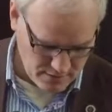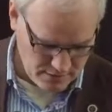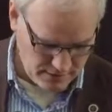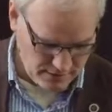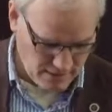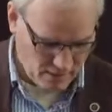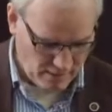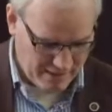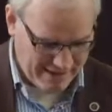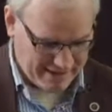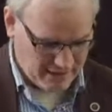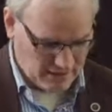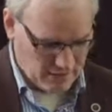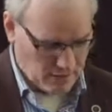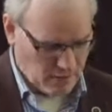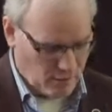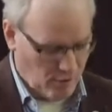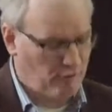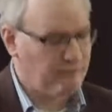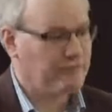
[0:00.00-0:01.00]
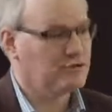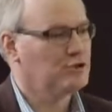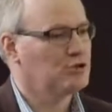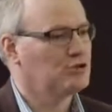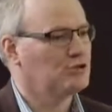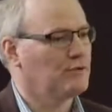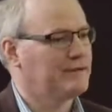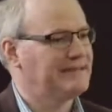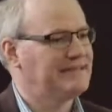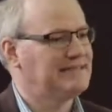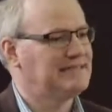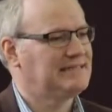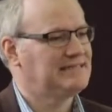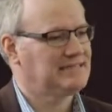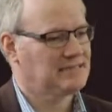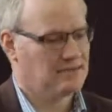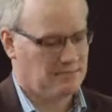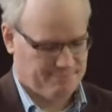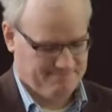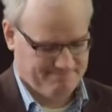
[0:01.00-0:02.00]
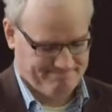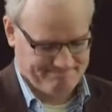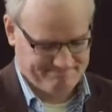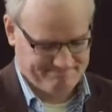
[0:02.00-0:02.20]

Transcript: the idol of choice.